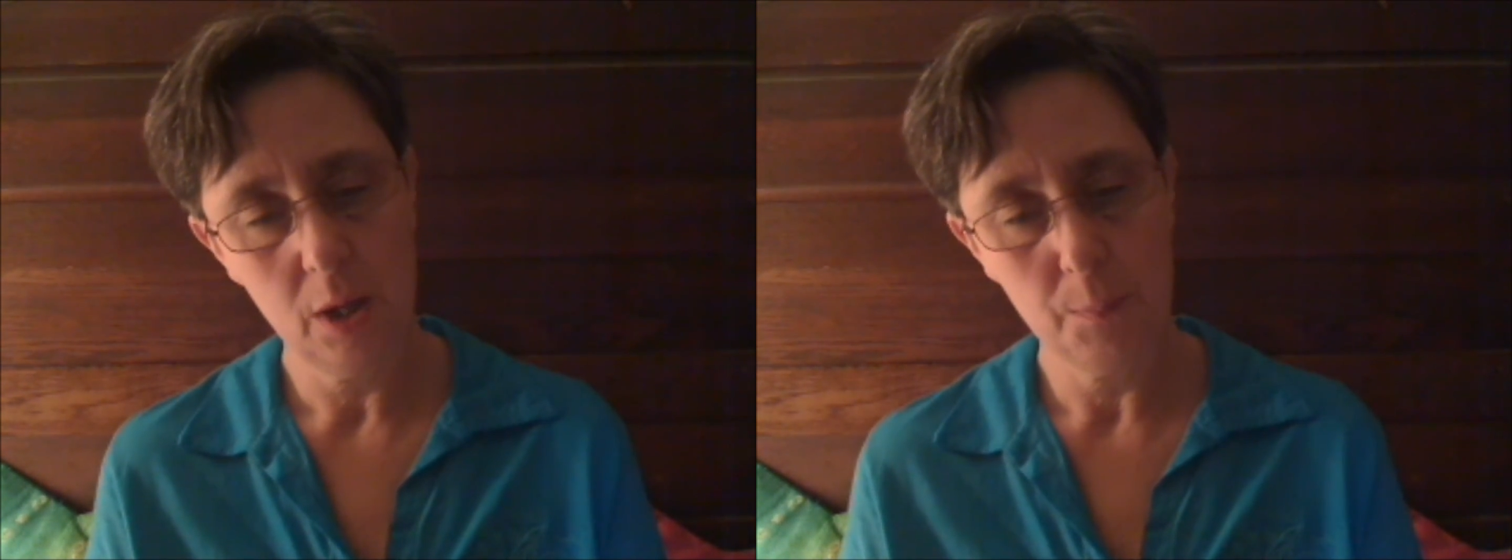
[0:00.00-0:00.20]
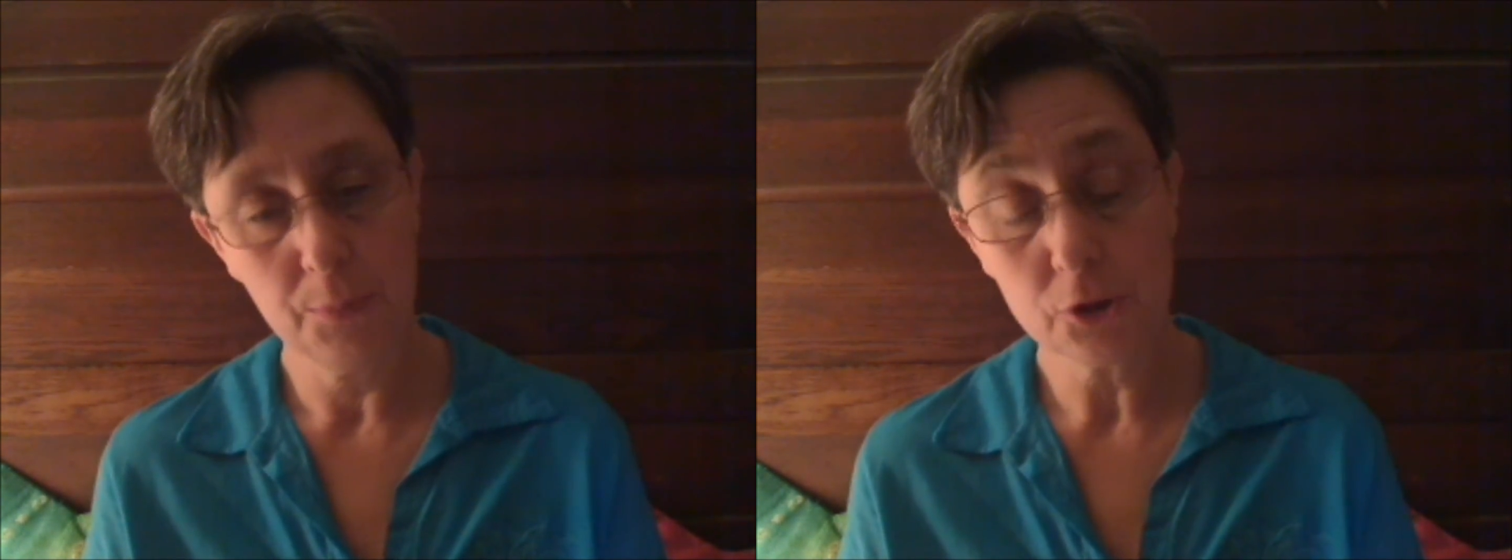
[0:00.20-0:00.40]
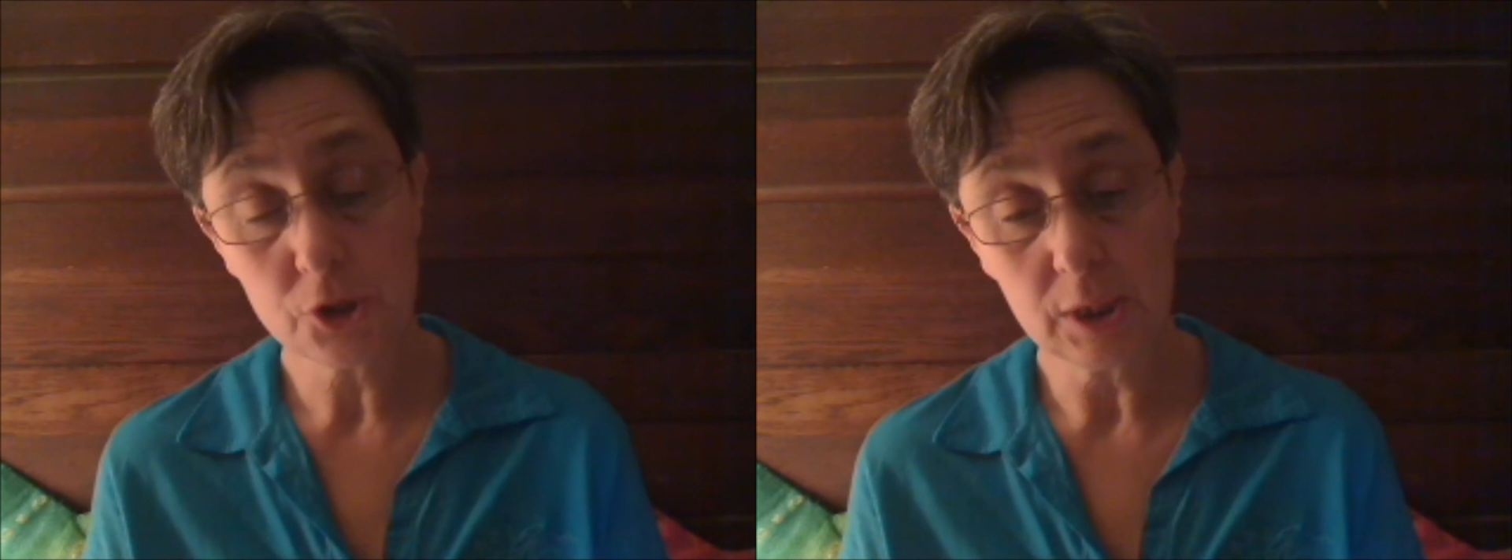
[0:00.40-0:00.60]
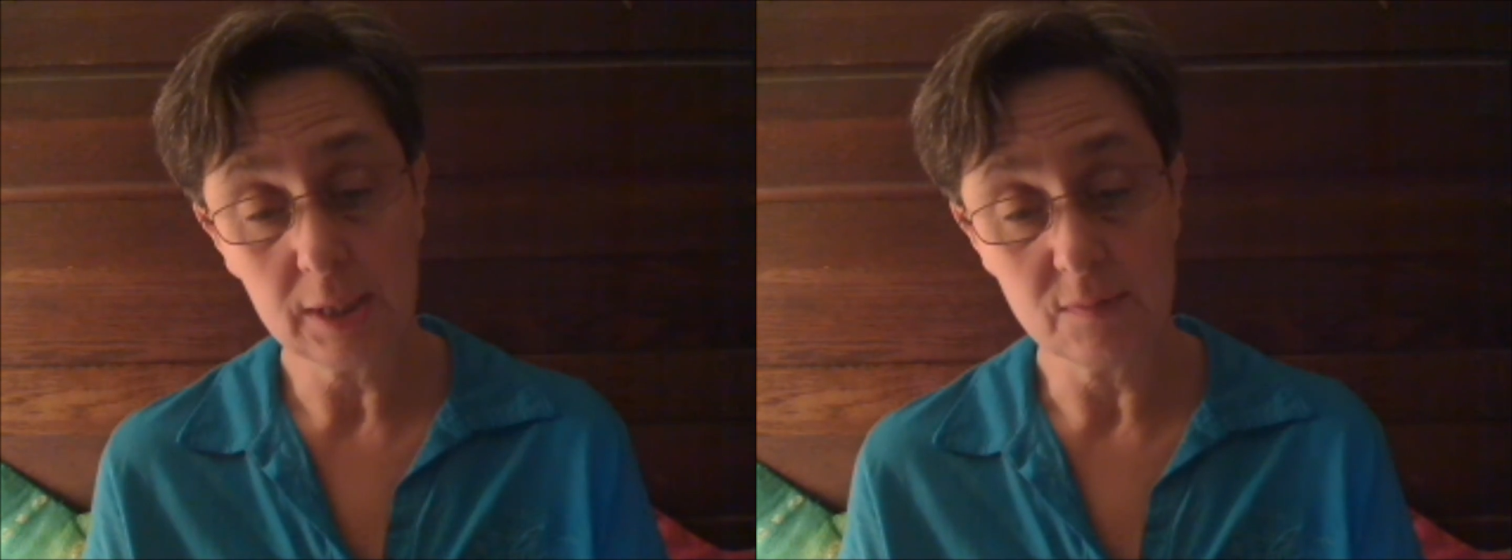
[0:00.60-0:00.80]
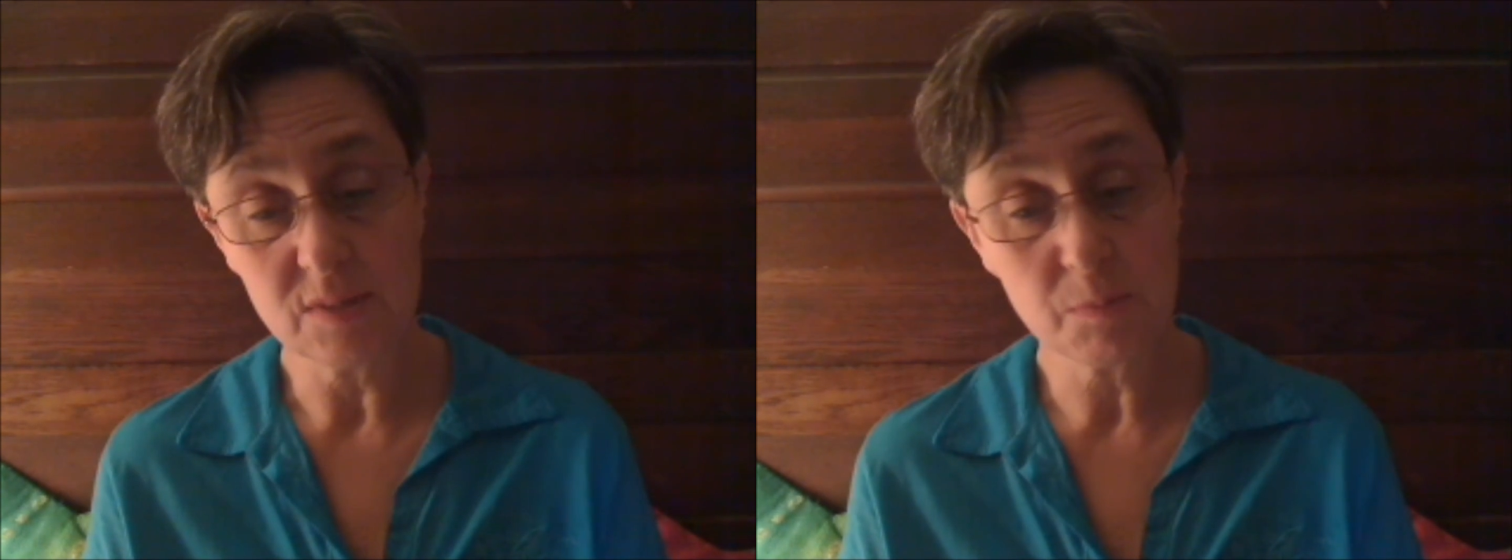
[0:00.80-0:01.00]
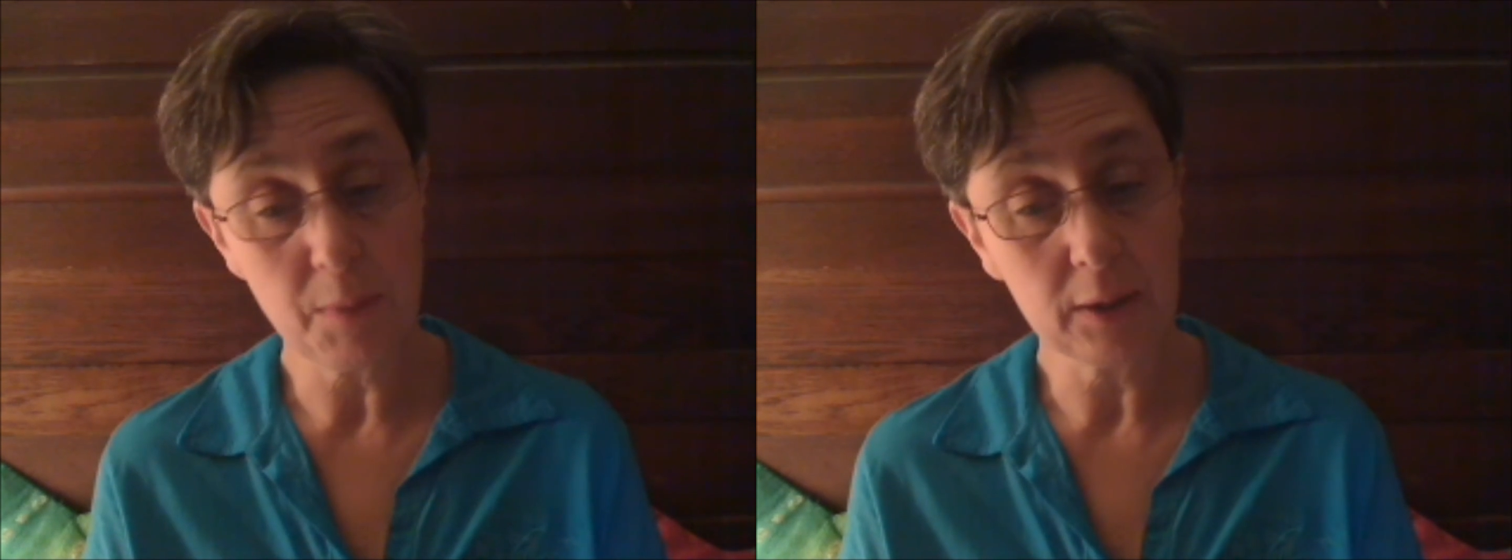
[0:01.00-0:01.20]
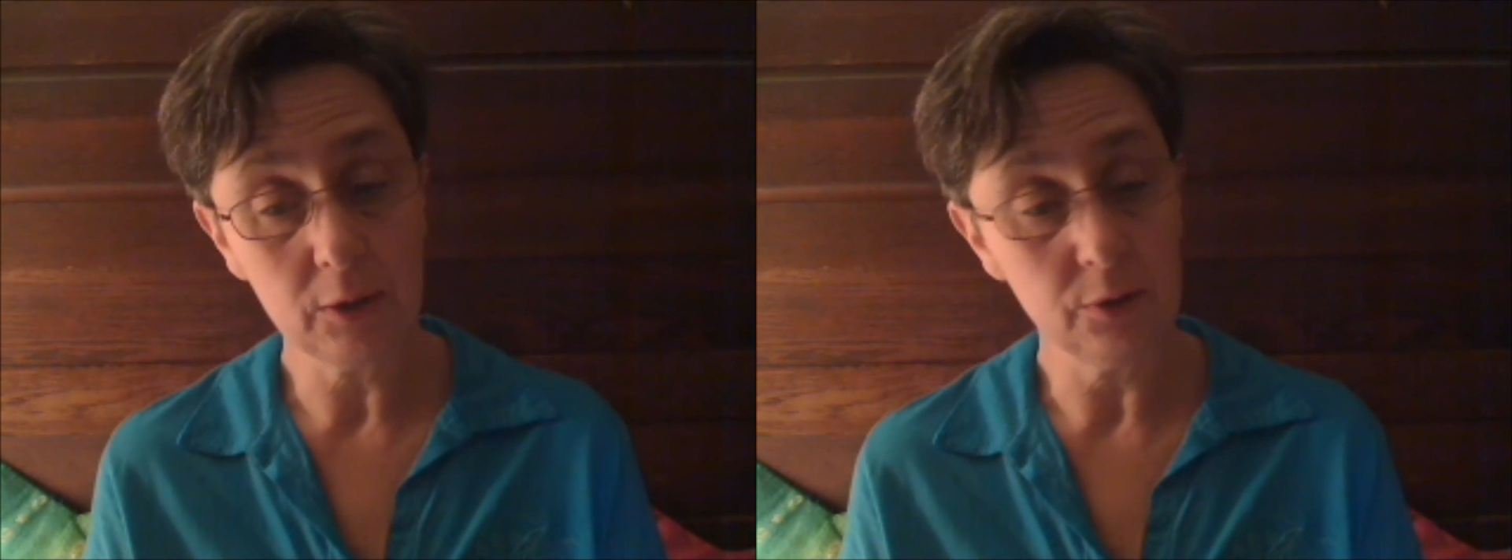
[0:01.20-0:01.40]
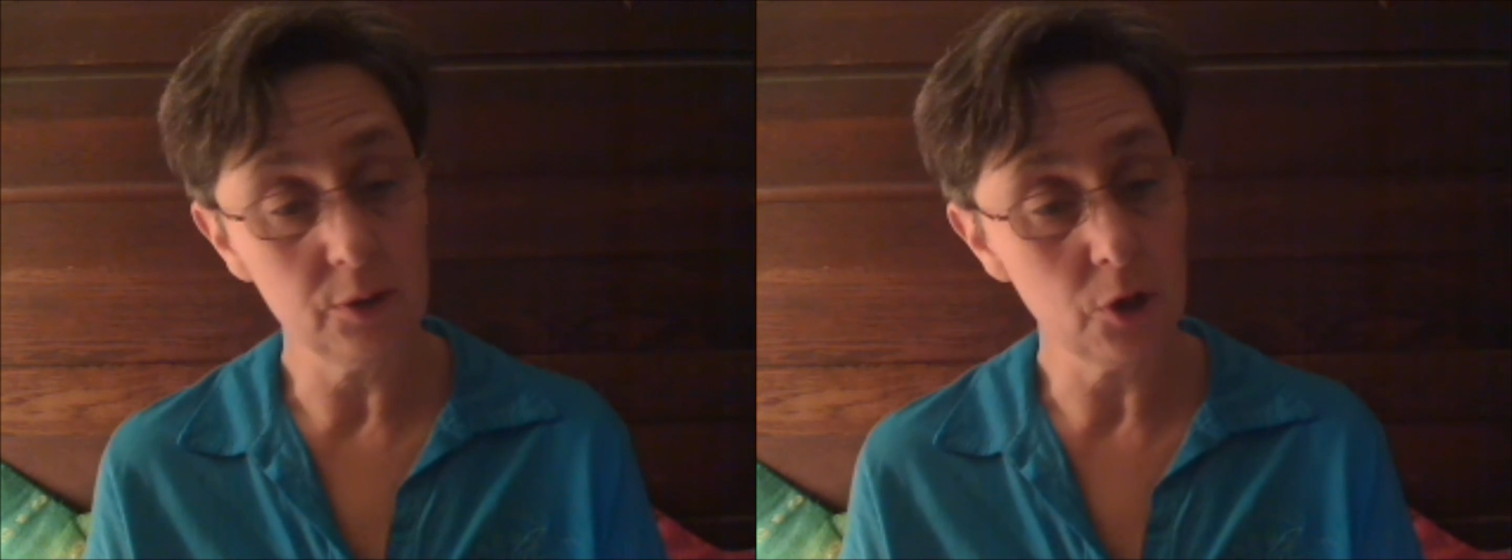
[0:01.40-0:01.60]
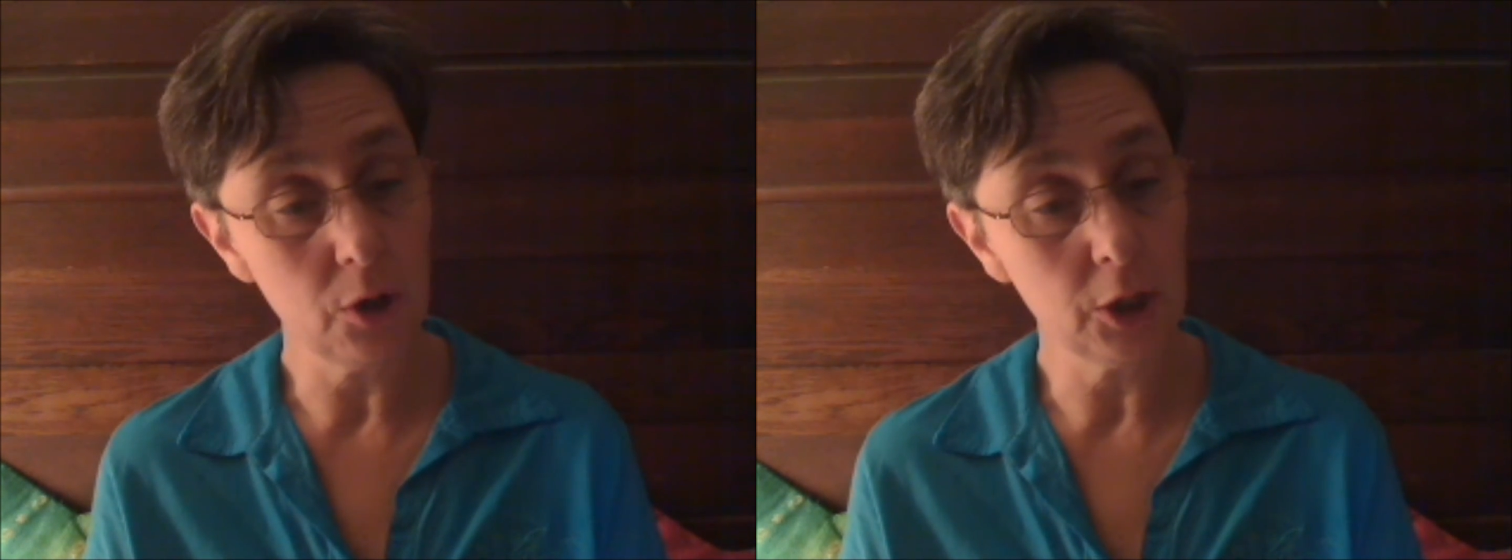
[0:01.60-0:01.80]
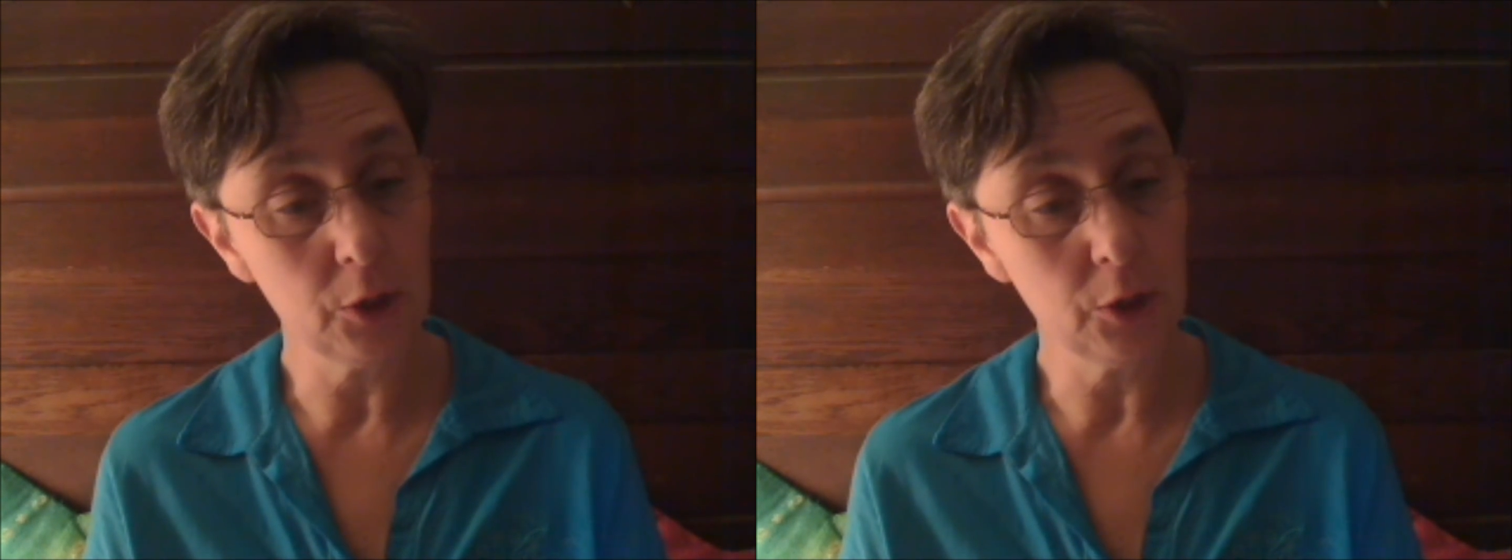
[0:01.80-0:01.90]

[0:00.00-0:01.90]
Birch leaves speckled the dark